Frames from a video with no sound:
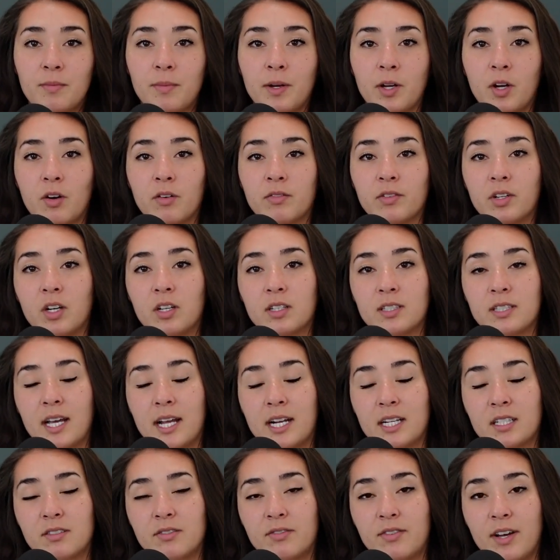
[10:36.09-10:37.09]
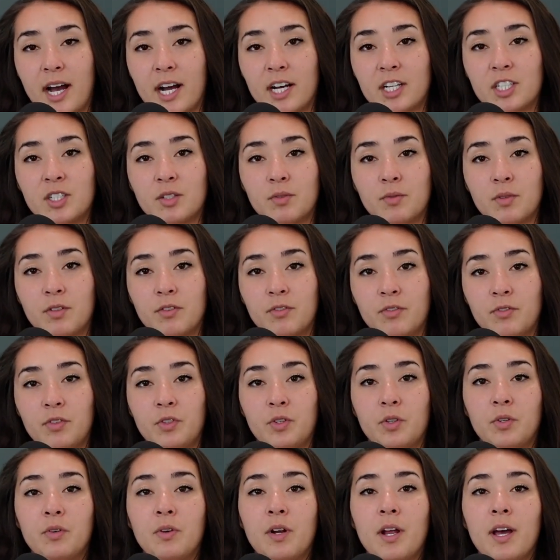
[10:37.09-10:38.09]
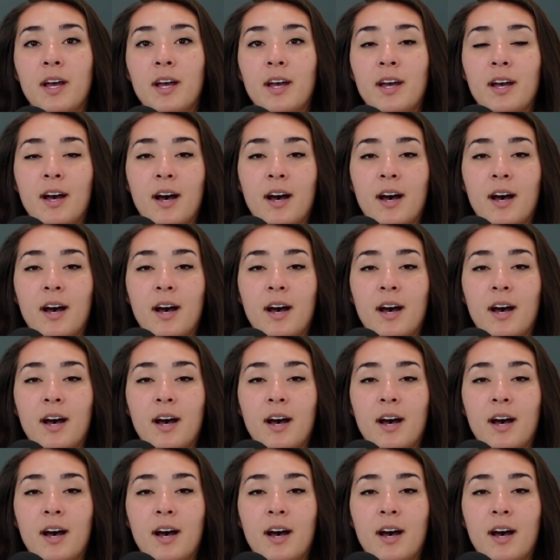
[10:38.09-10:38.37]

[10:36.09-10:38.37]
and my overall satisfaction with food.